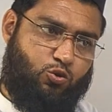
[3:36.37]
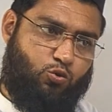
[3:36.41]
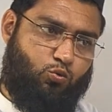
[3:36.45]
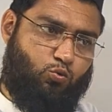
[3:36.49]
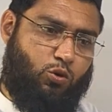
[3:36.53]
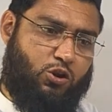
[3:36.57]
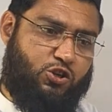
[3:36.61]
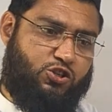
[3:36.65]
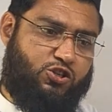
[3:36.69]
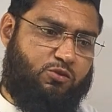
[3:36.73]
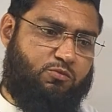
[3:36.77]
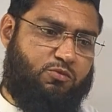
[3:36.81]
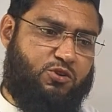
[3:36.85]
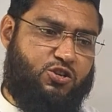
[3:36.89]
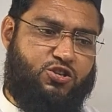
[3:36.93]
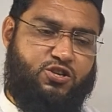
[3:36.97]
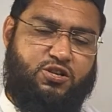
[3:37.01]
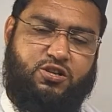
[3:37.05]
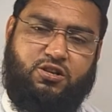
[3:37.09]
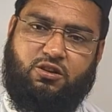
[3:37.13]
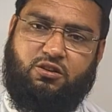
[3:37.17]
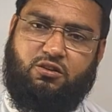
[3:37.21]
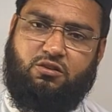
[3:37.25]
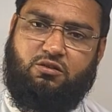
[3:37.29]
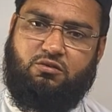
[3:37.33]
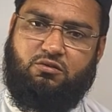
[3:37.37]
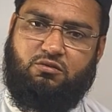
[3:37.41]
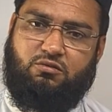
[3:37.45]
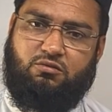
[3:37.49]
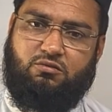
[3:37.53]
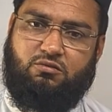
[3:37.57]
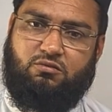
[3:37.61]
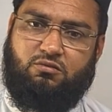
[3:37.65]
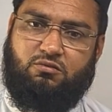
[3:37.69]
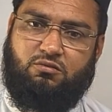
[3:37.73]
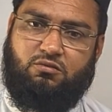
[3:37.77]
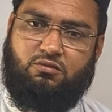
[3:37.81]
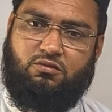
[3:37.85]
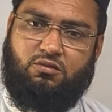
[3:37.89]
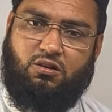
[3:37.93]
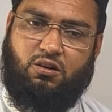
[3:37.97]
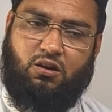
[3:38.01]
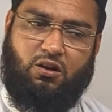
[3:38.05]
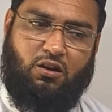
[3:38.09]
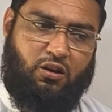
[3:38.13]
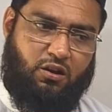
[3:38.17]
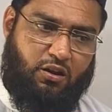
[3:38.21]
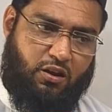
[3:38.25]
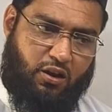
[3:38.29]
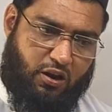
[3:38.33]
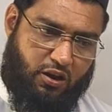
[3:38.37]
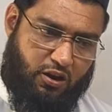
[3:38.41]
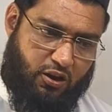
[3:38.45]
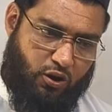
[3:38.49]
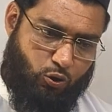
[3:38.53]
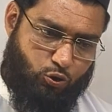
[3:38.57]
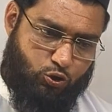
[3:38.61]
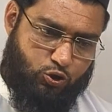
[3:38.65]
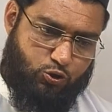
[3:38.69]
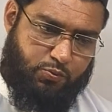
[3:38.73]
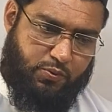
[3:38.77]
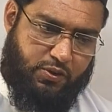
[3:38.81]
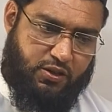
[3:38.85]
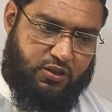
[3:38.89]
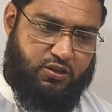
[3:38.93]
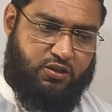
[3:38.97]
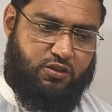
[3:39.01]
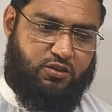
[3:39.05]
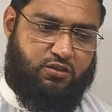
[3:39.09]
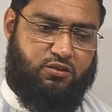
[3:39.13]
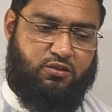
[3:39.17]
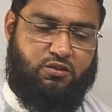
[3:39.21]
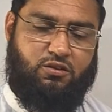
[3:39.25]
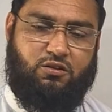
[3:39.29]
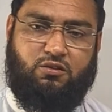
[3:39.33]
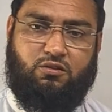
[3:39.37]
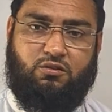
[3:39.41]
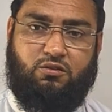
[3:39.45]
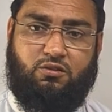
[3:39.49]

washing machine, loudspeaker.